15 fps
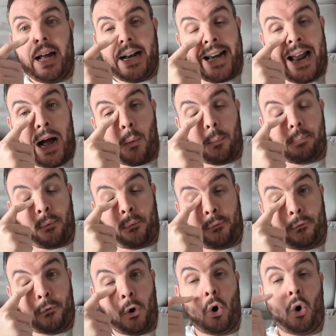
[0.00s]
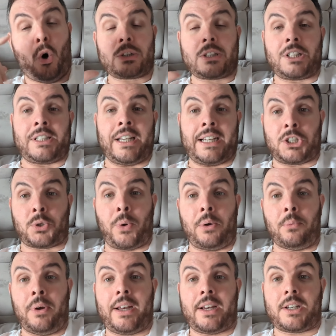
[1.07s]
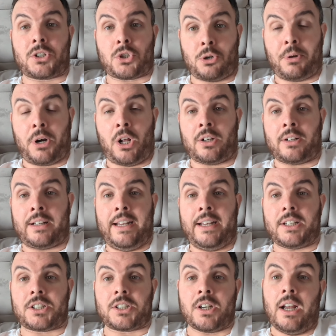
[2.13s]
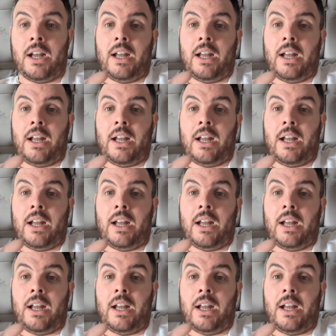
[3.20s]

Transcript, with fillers: Now, before the six to eight weeks summer holidays,